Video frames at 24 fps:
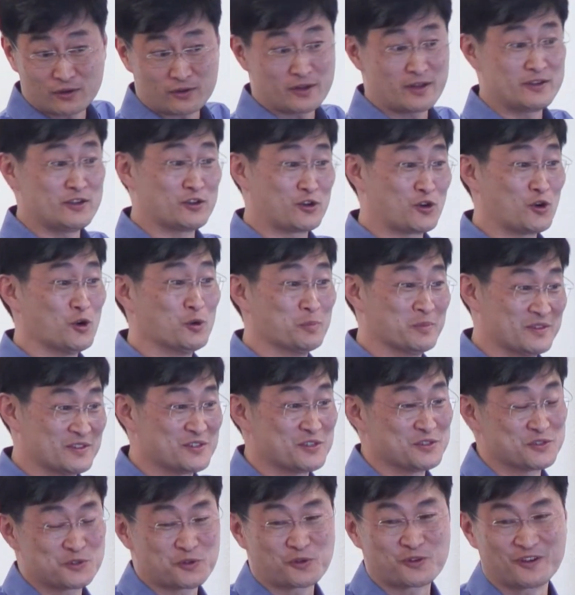in your home.
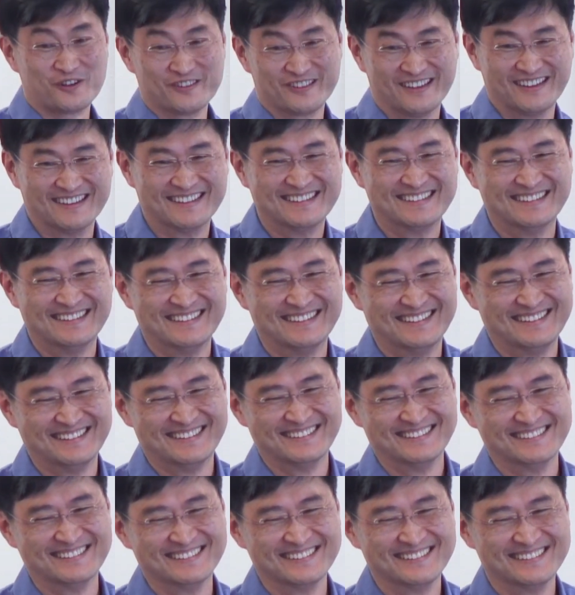exactly. My daughter's that. collection of
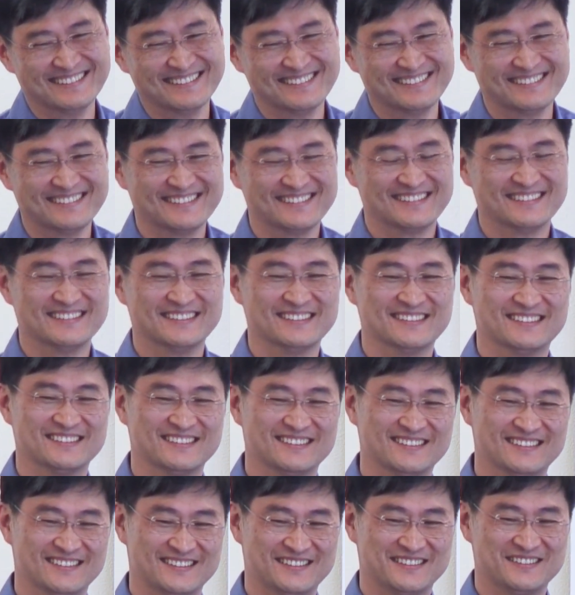kids shows could probably
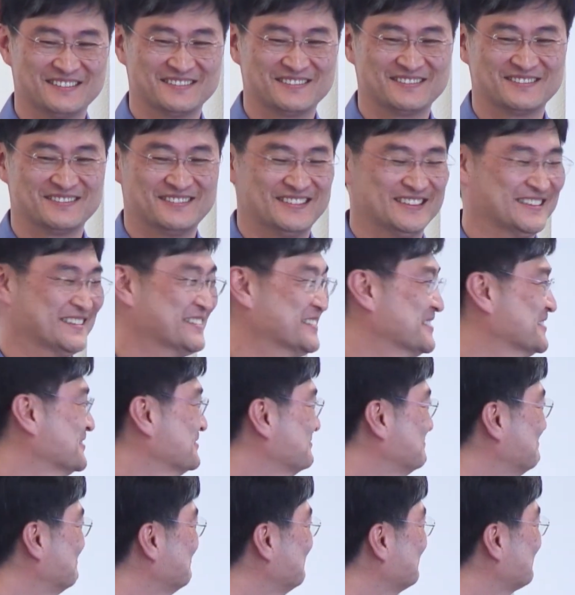fit on that. Yeah.
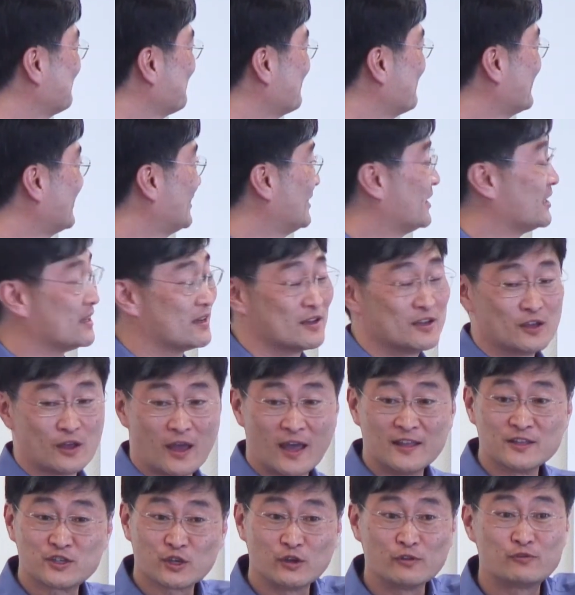
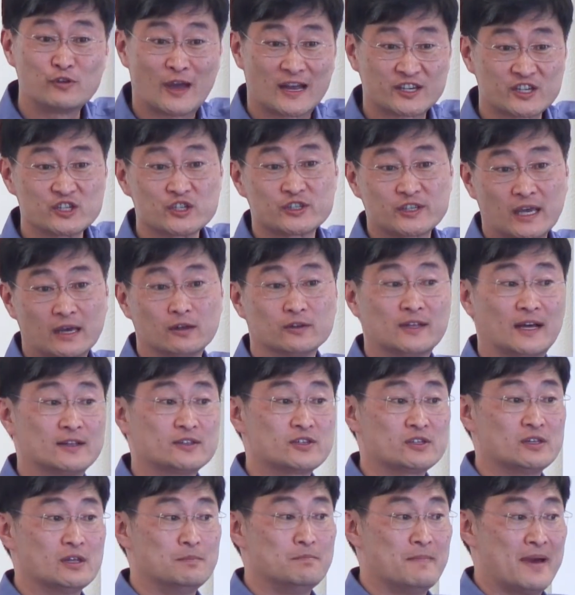And so if you actually scaled out
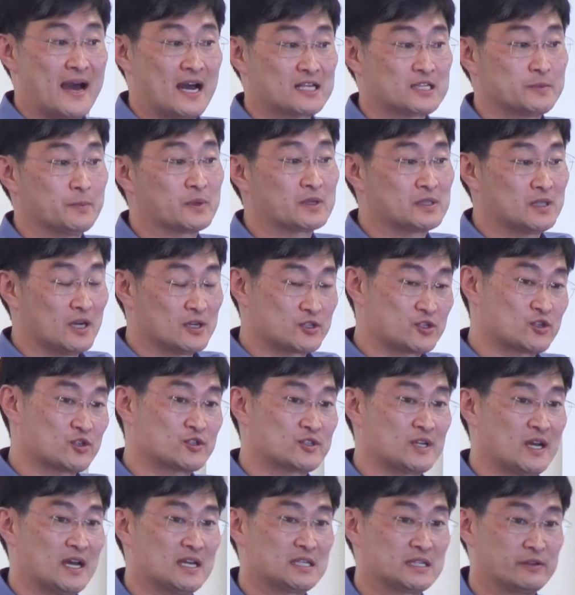to the maximum cluster
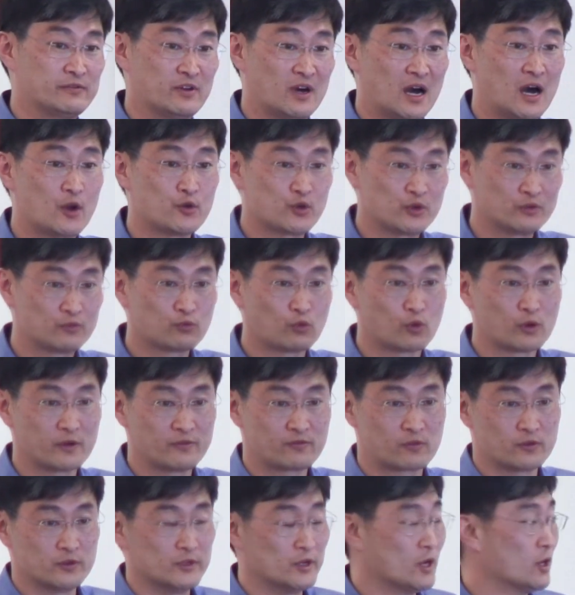size of
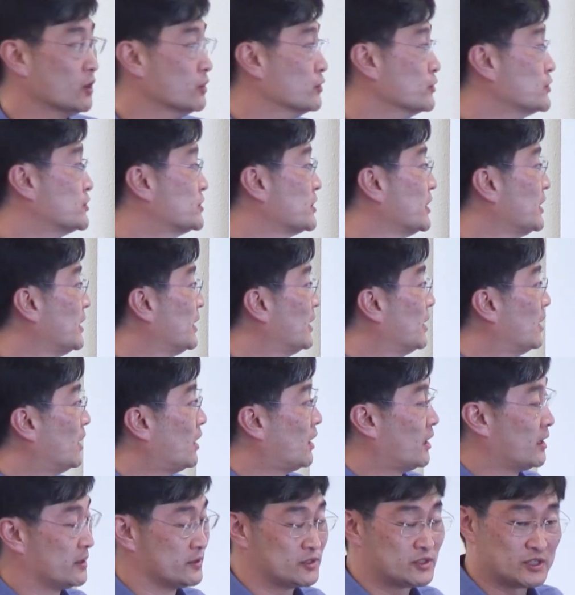144 nodes,
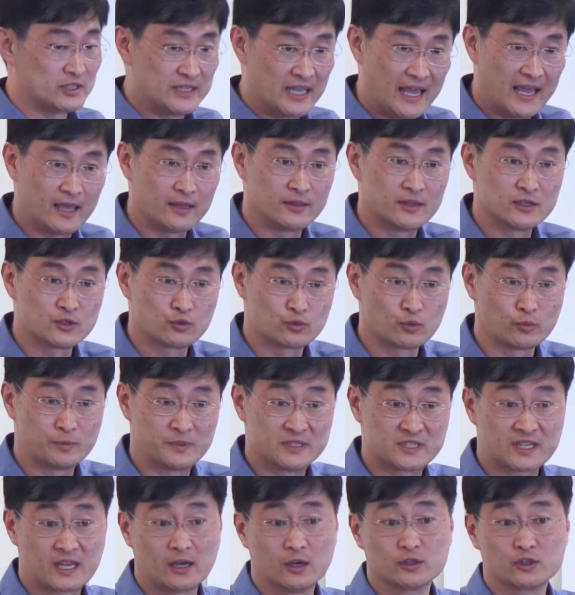uh, today this would
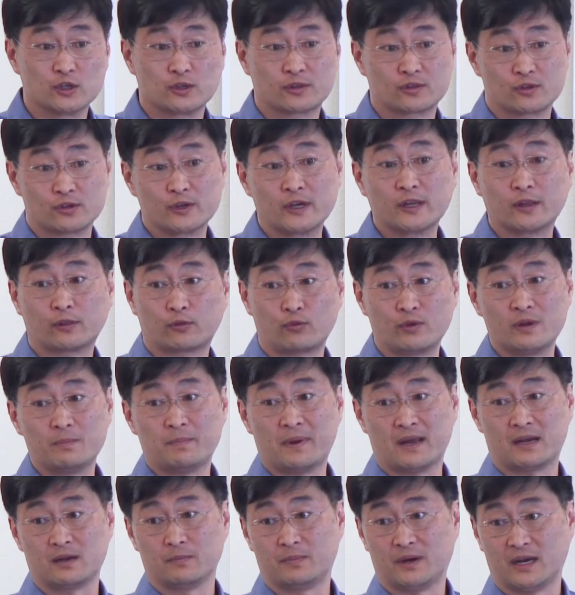scale to 33
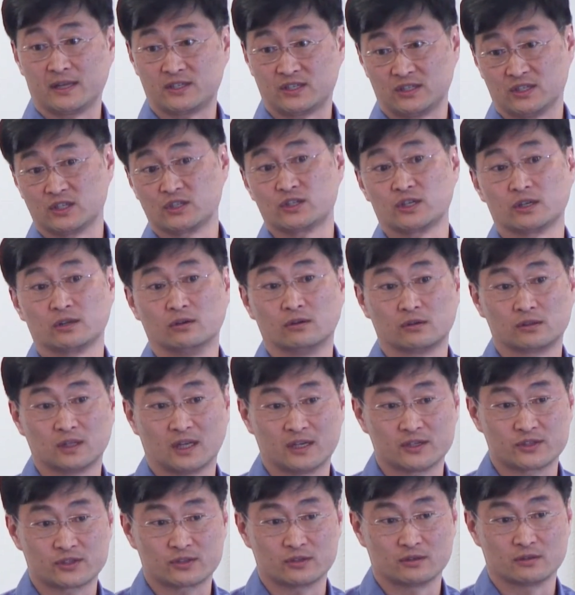petabytes in a single
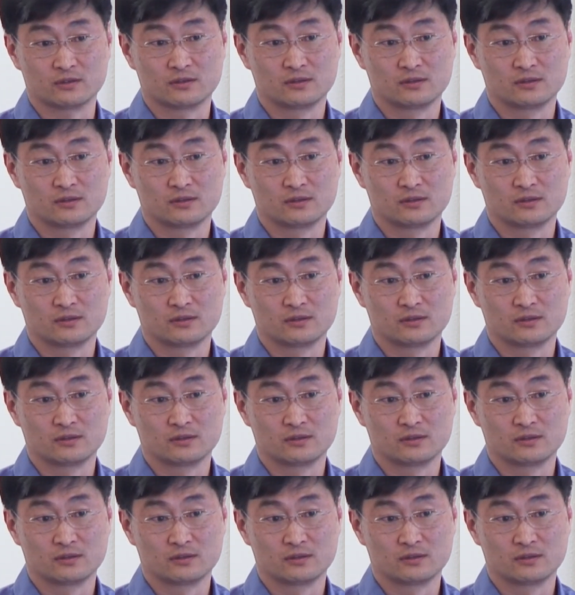cluster.